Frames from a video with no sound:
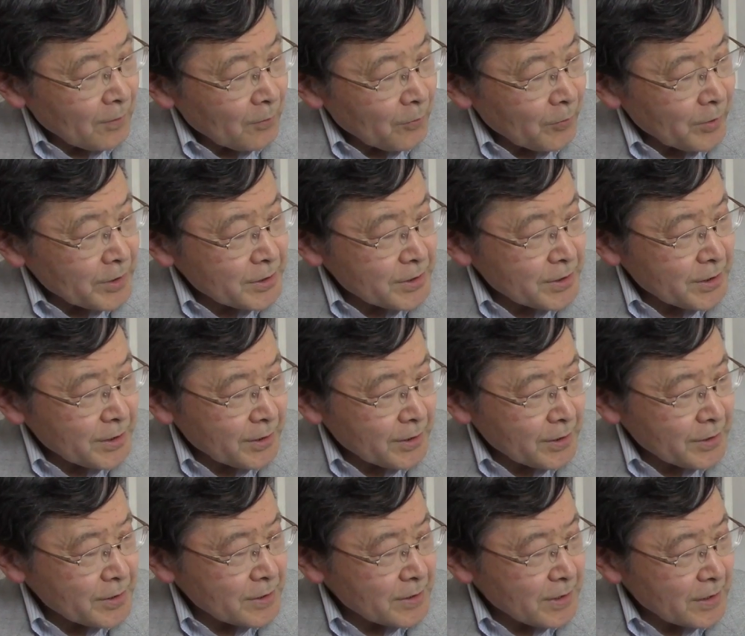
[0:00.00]
we see
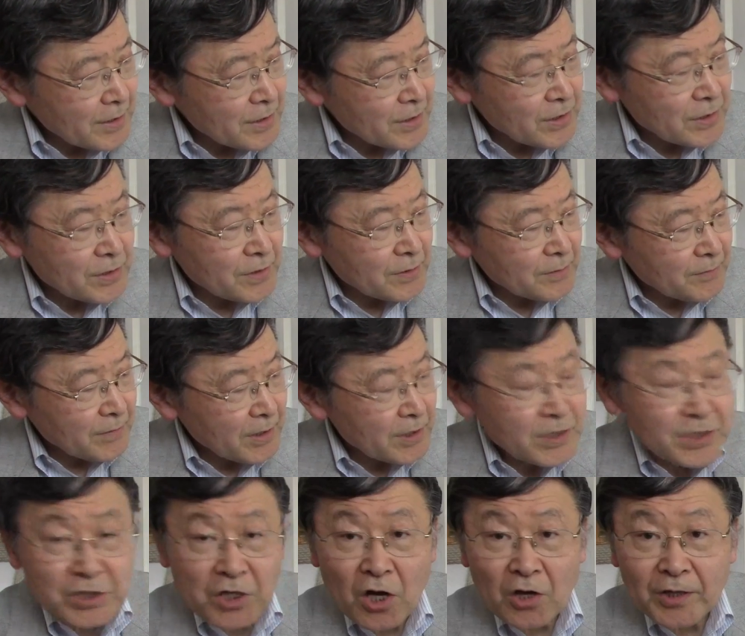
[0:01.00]
this very
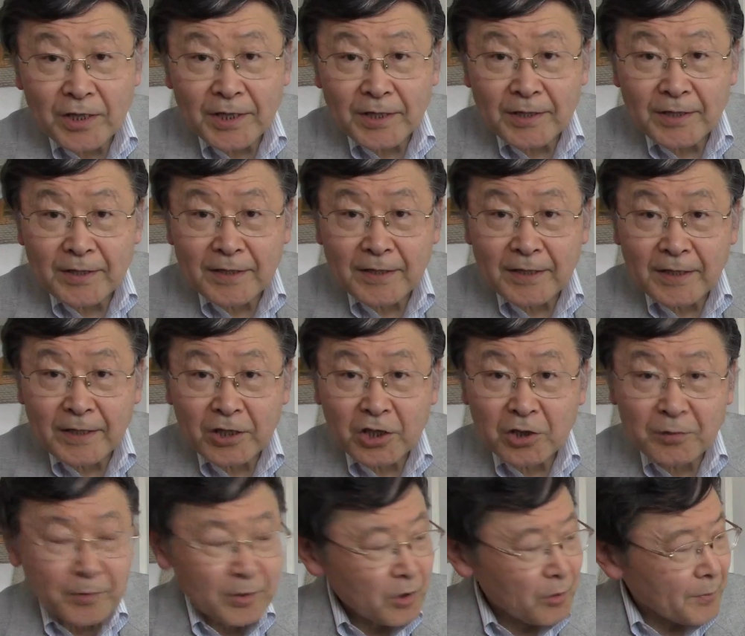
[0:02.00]
solid
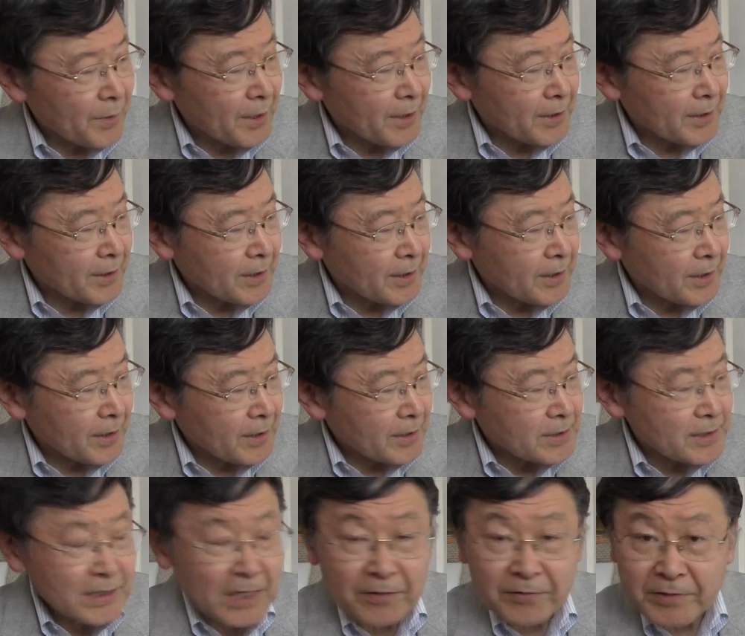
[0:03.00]
economic community
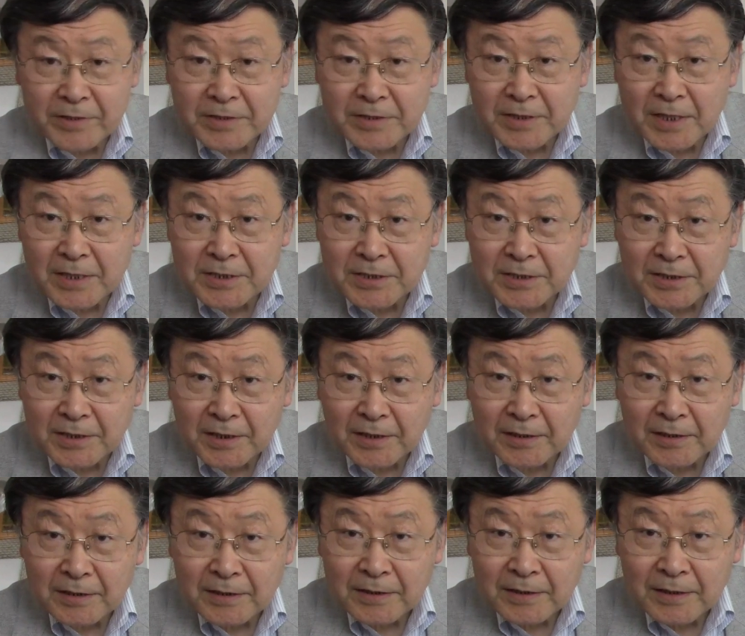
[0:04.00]
in Southeast
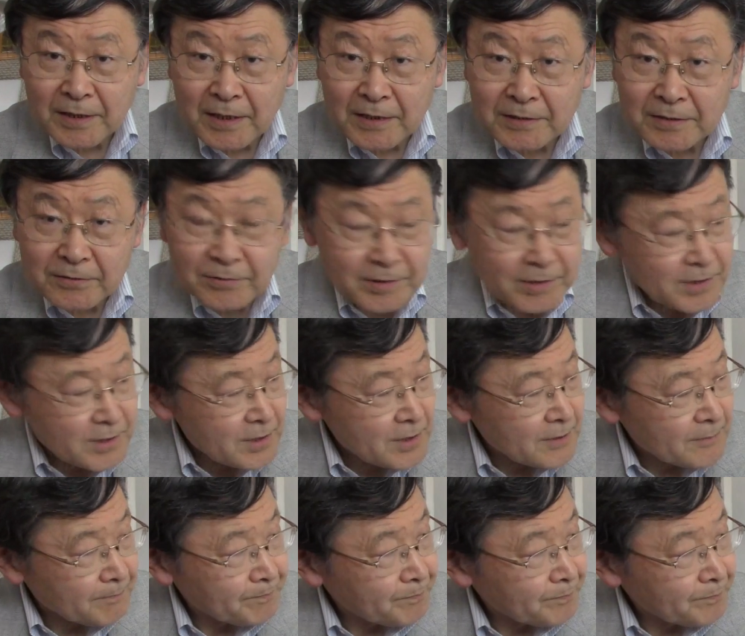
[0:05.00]
Asian countries.